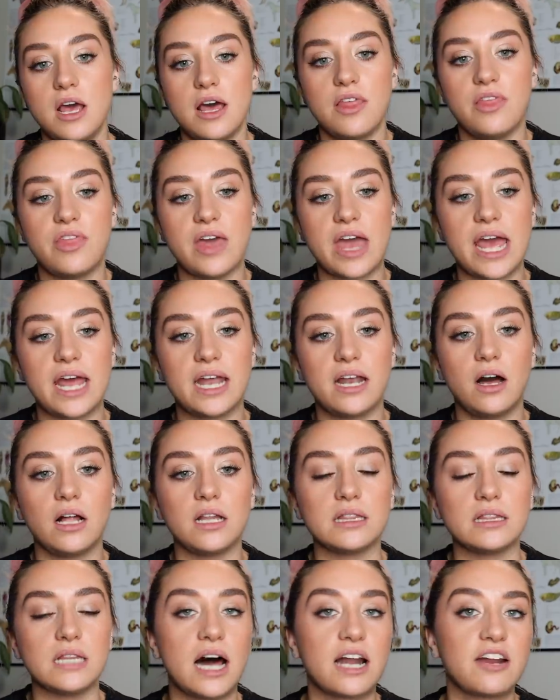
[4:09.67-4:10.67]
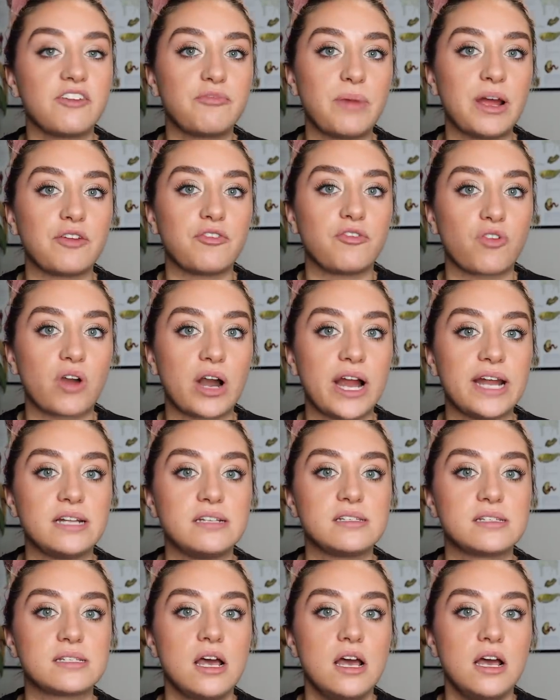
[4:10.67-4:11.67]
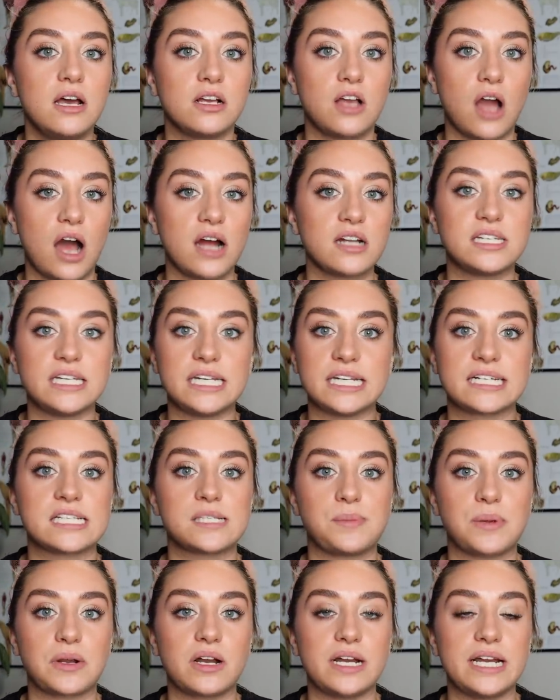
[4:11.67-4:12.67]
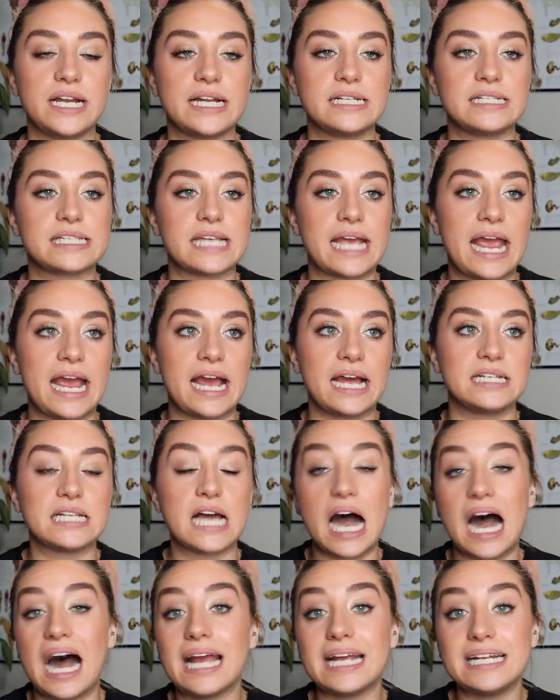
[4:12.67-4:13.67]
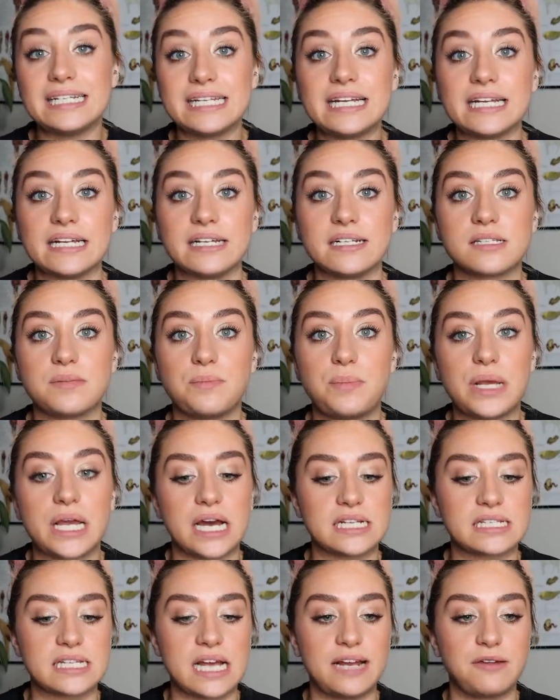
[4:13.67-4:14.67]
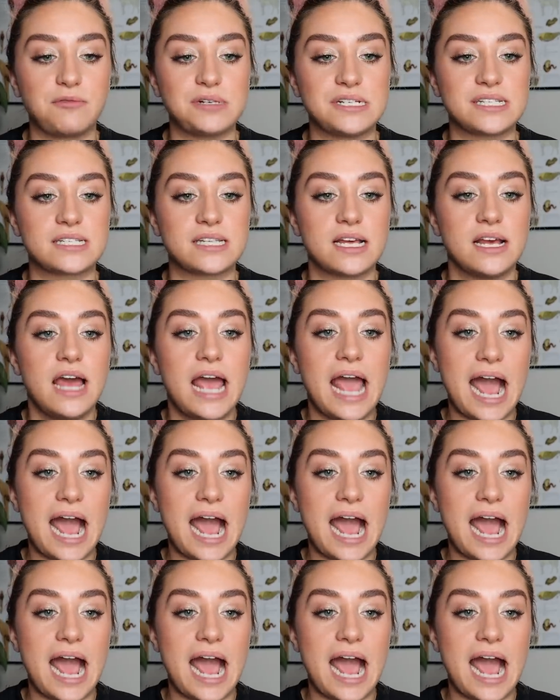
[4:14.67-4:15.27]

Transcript: that a lot of my friends got to experience and I didn't because I was